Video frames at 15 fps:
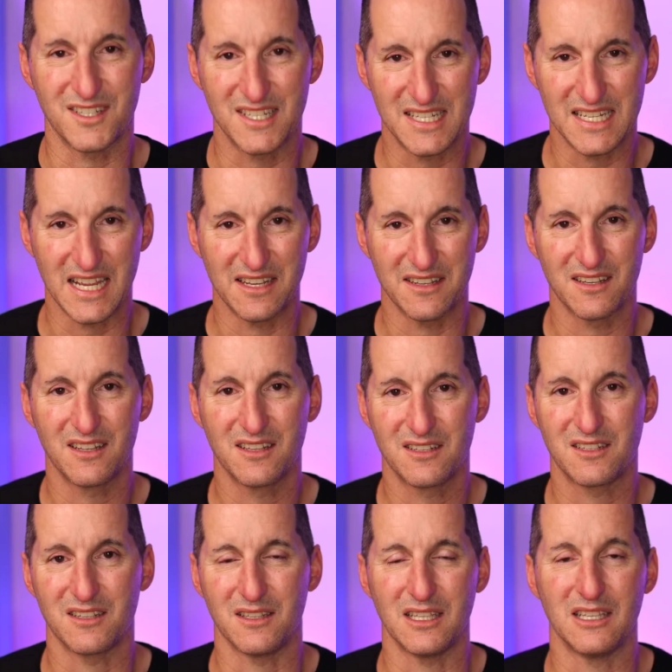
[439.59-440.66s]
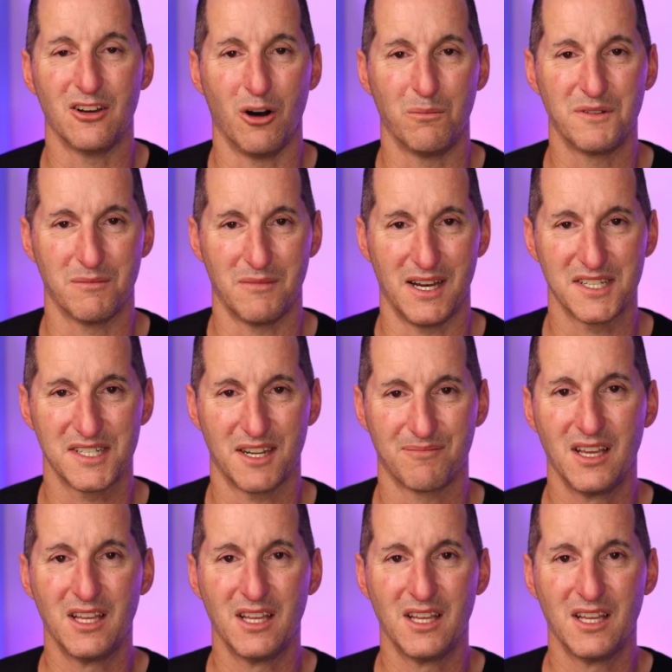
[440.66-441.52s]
send to the optimizer.